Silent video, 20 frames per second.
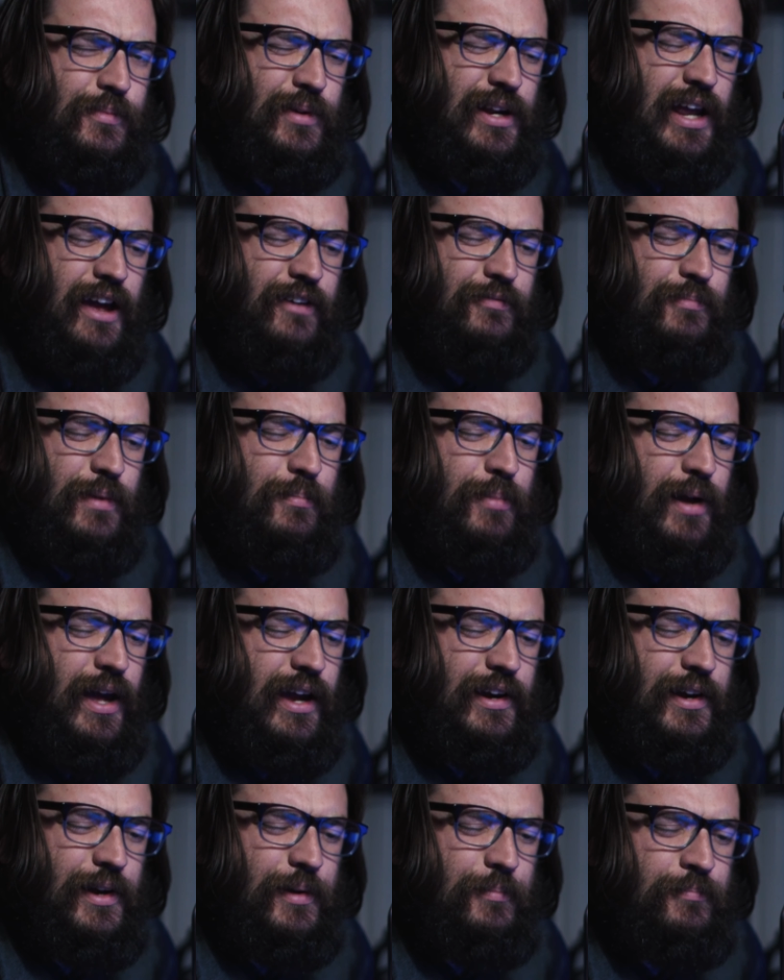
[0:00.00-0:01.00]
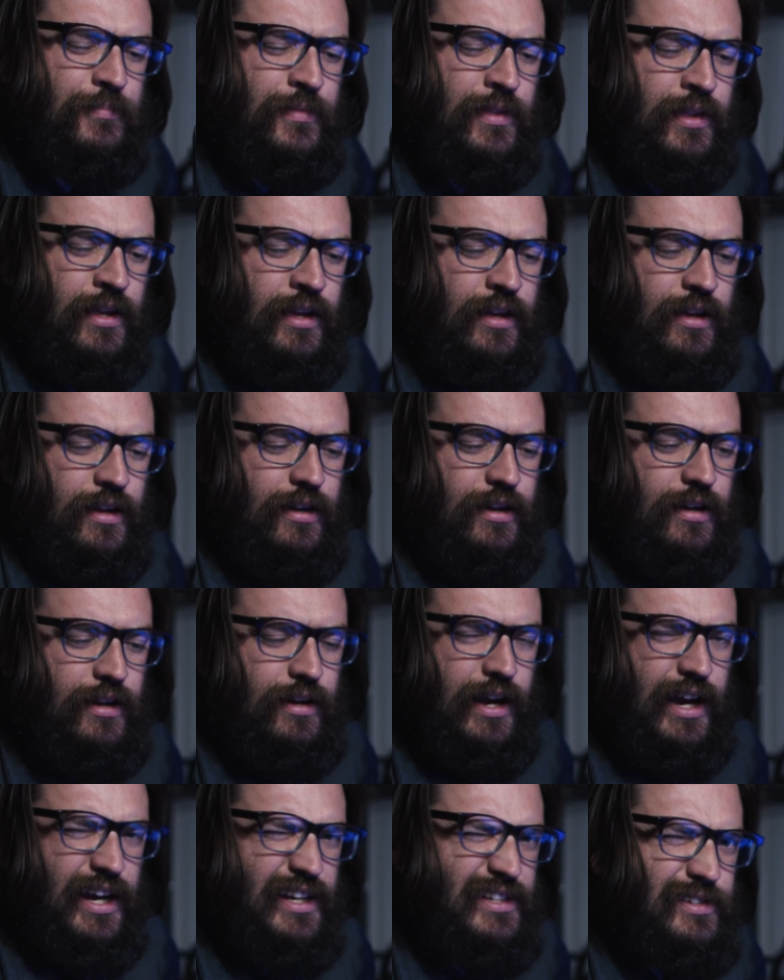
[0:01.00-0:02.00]
I'm going to have my backup,
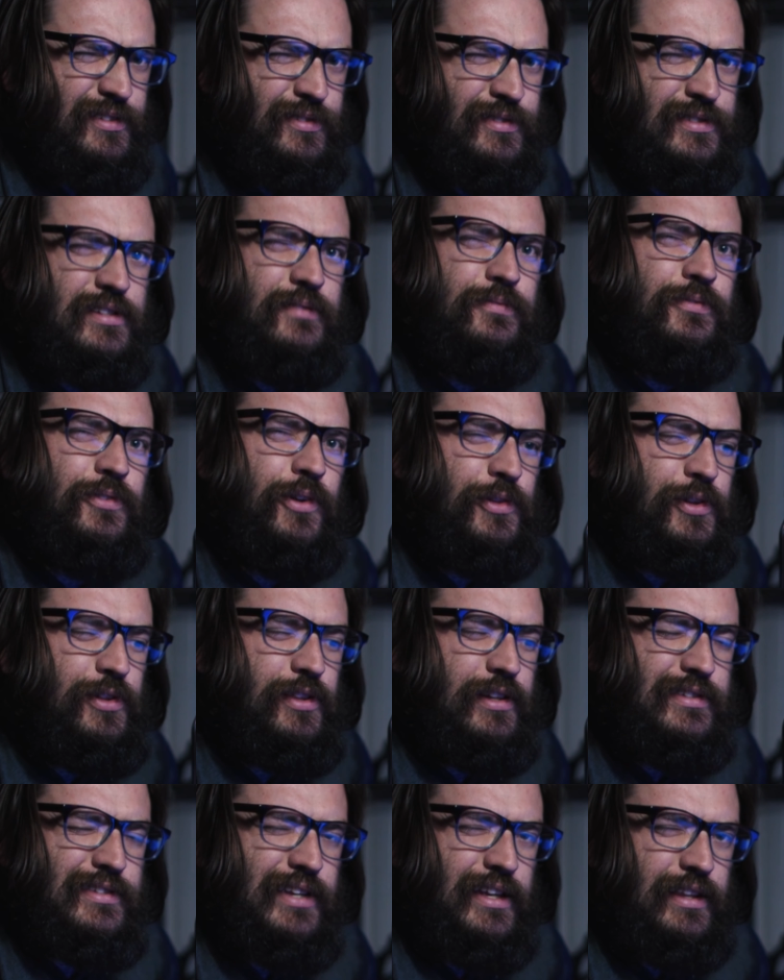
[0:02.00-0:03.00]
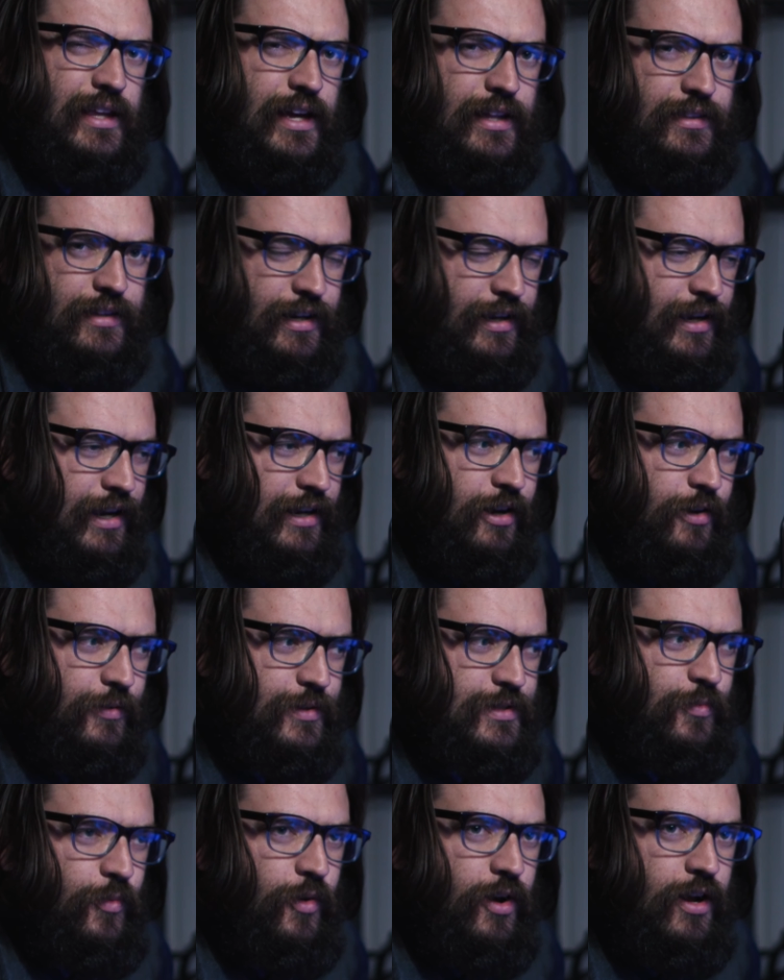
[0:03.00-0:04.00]
iTunes, and a few other things like that I kind of
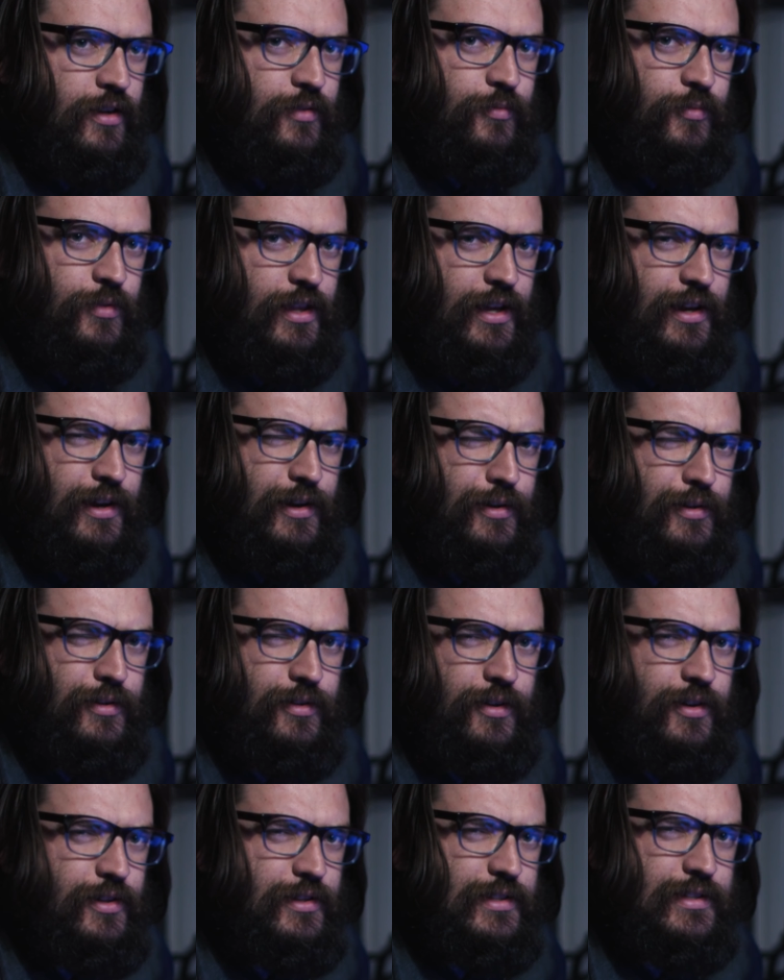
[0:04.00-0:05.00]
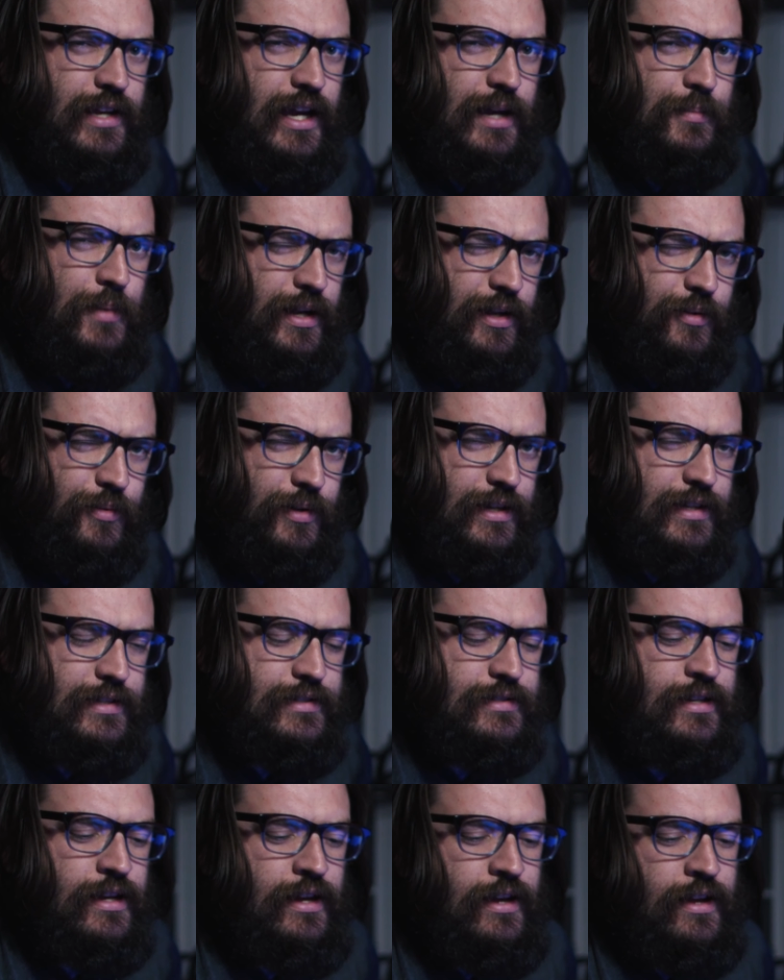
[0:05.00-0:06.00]
always want there all the time
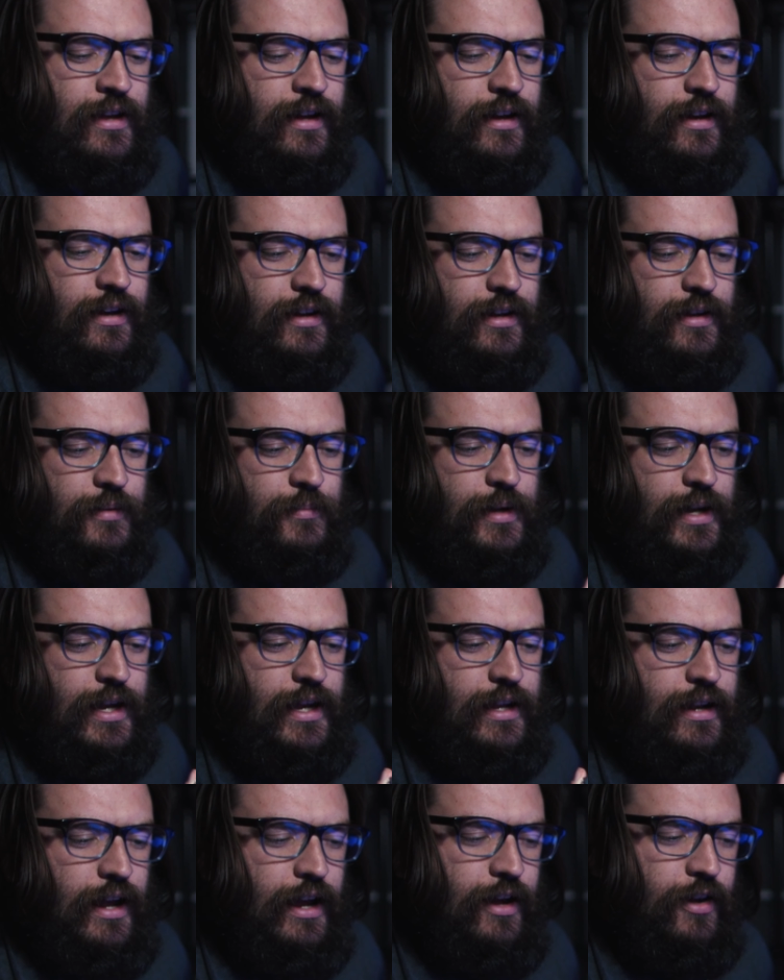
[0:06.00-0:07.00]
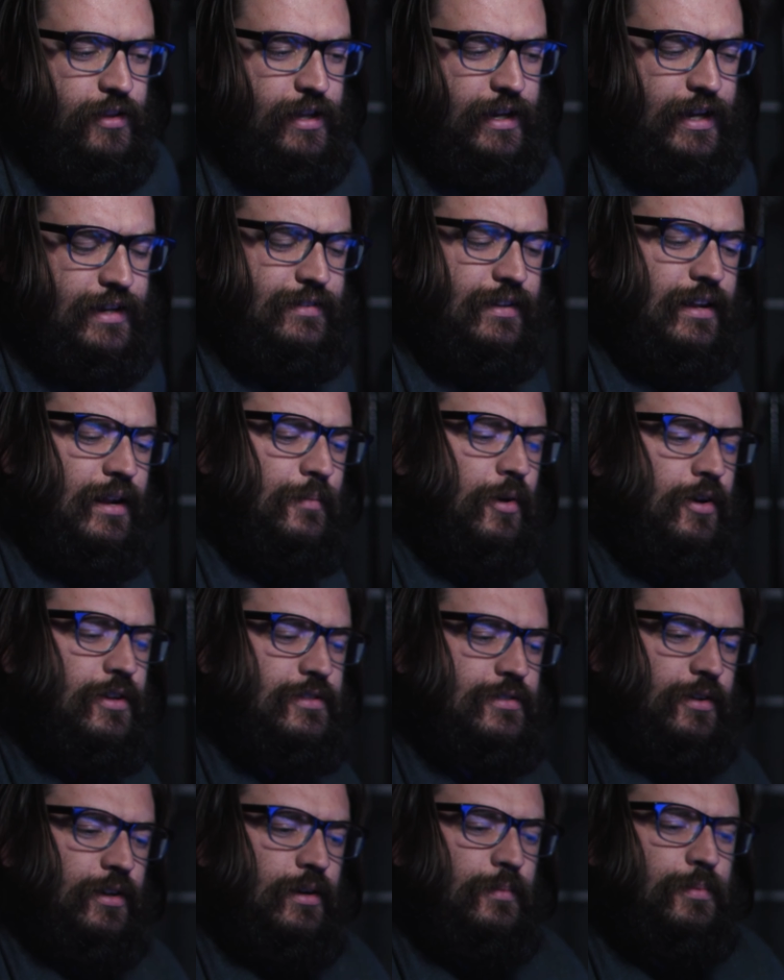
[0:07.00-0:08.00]
anyways. And like I said, I'm
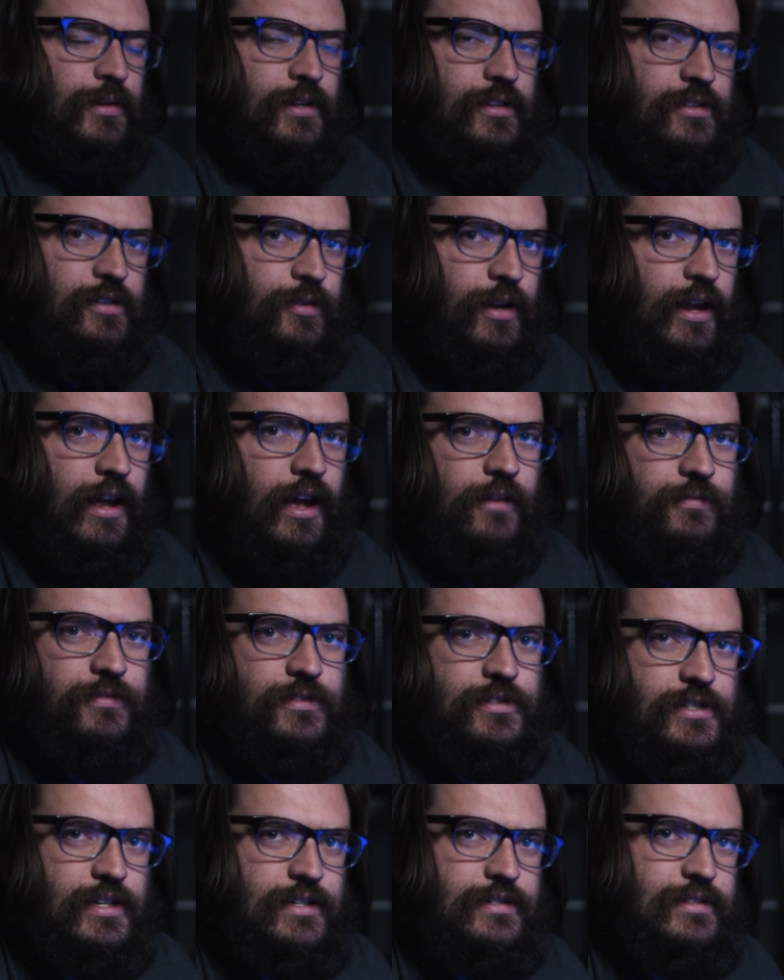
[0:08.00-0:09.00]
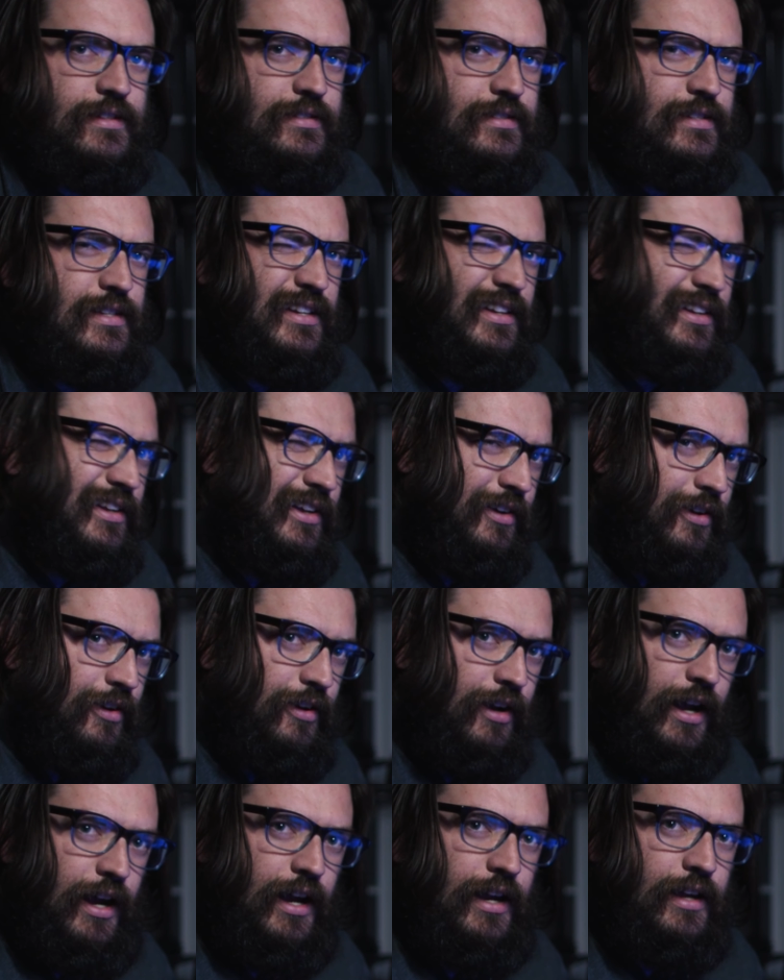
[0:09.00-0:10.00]
also going to put a 2.5-inch SSD in
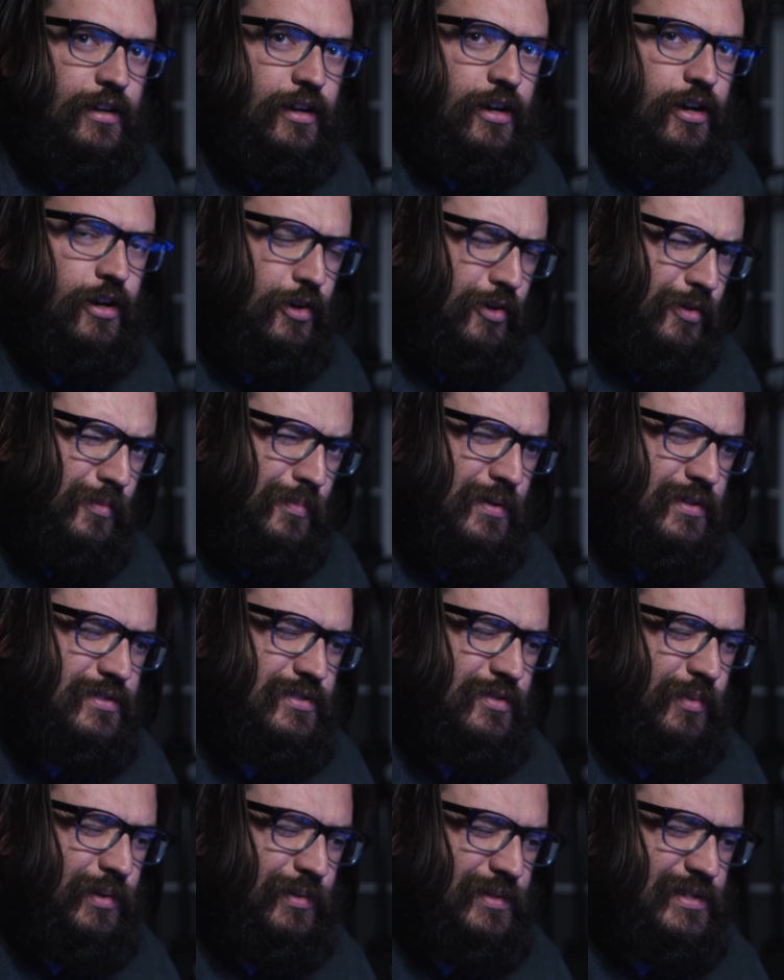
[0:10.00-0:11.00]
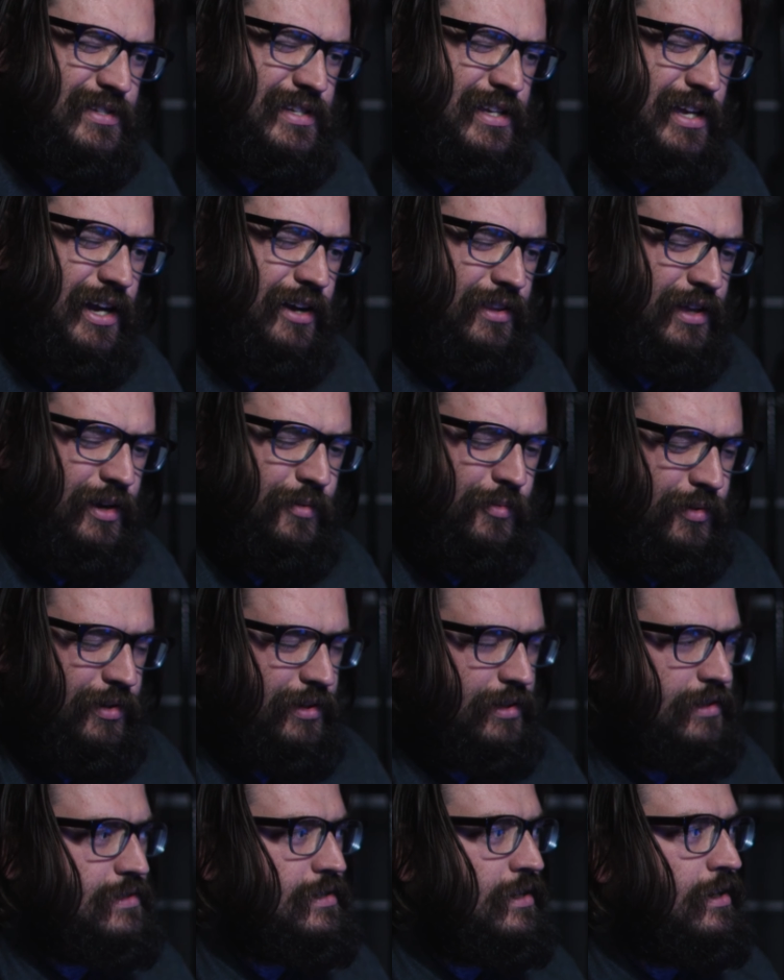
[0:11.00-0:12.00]
here, I hope. So we will see how that
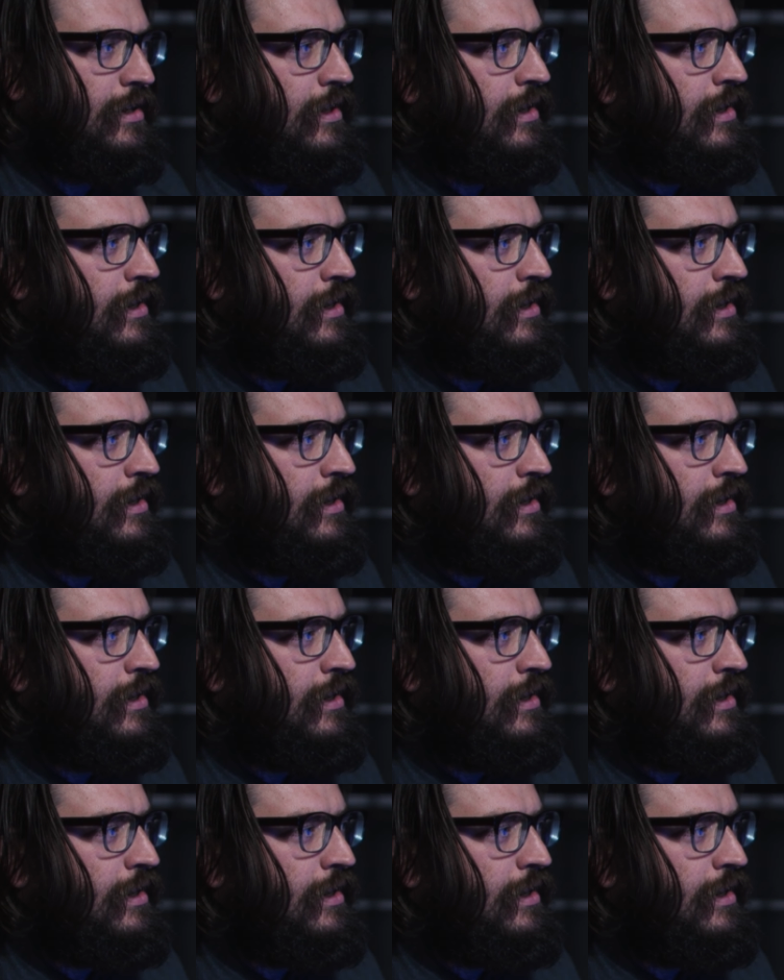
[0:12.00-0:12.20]
works.